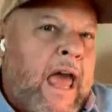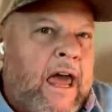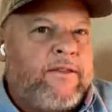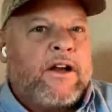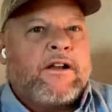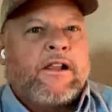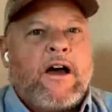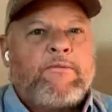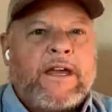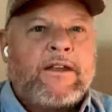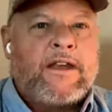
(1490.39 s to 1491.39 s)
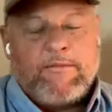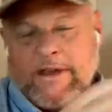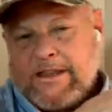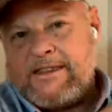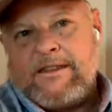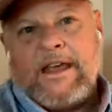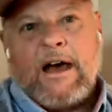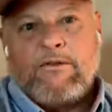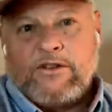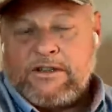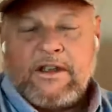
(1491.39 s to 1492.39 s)
And the Colombian, I mean,
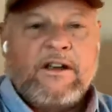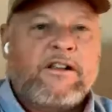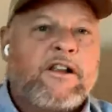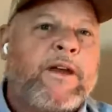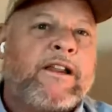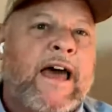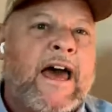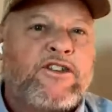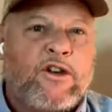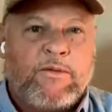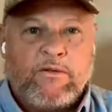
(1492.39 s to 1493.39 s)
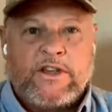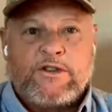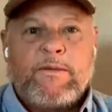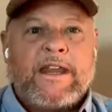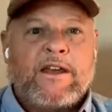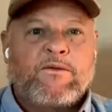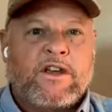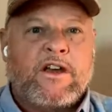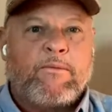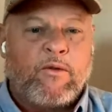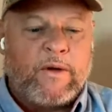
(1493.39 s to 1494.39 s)
I was in Colombia last year, but this meeting was
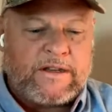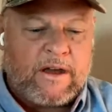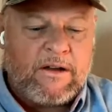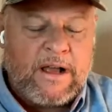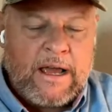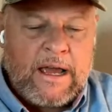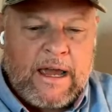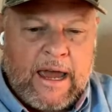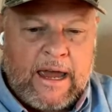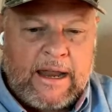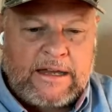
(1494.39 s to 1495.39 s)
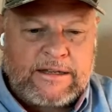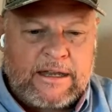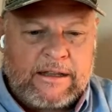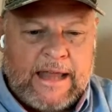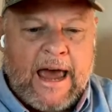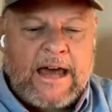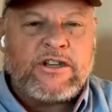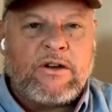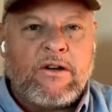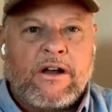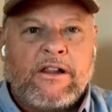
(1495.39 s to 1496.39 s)
a couple of weeks ago. And I said,
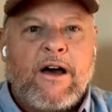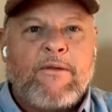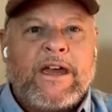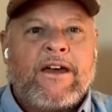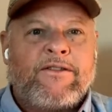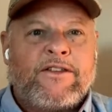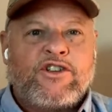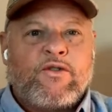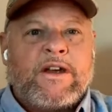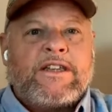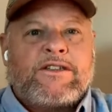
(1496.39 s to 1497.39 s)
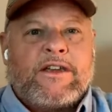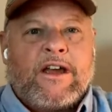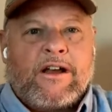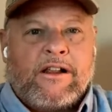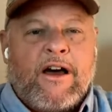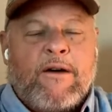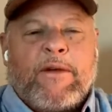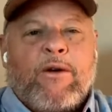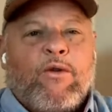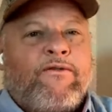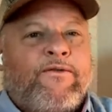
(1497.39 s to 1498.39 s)
last year in Colombia, the streets in
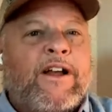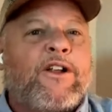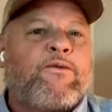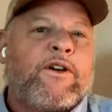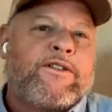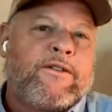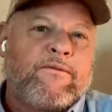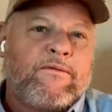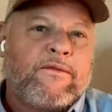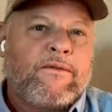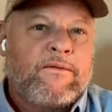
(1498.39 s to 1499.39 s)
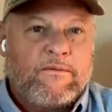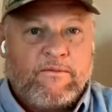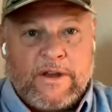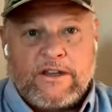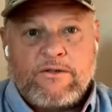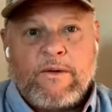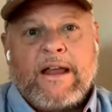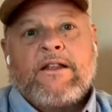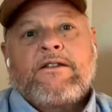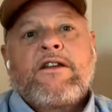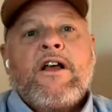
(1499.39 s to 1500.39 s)
Colombia were filled with
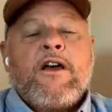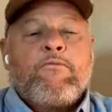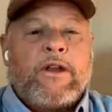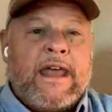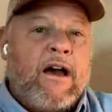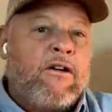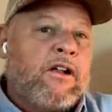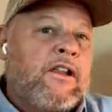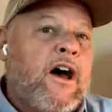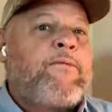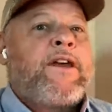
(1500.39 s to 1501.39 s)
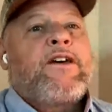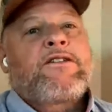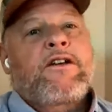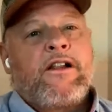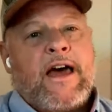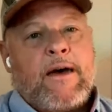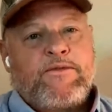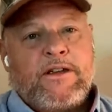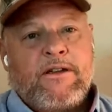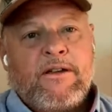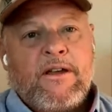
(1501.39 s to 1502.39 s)
Venezuelans. But now Colombia is
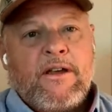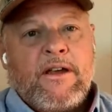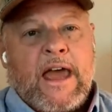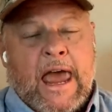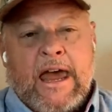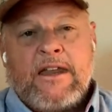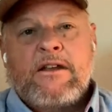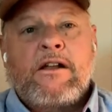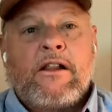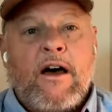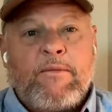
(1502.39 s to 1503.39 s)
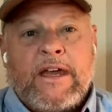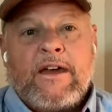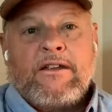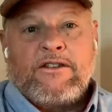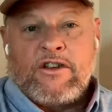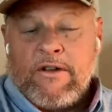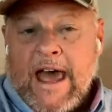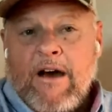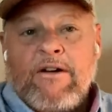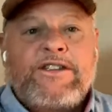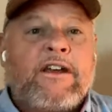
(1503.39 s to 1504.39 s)
collapsing. And Colombia, so
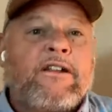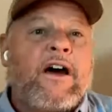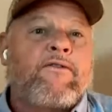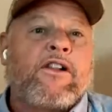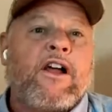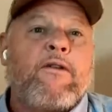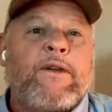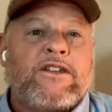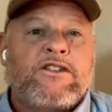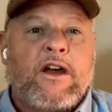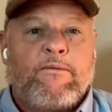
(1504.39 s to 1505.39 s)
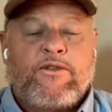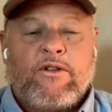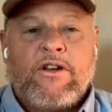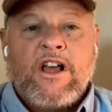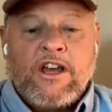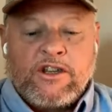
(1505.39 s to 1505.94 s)
now I a lot of Colombians come through.